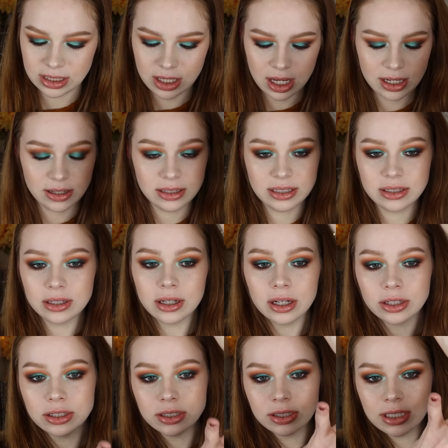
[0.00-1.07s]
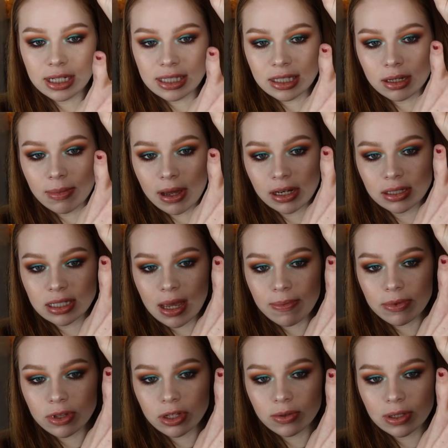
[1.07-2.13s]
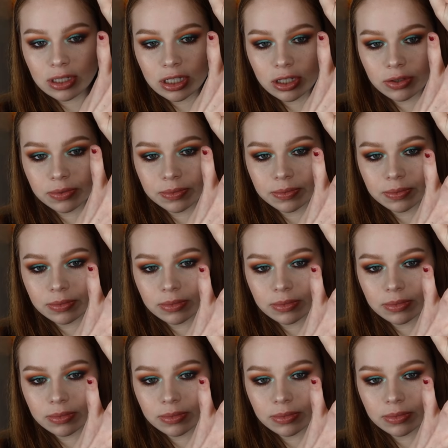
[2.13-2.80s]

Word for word: got a, a decent amount of depth to it too.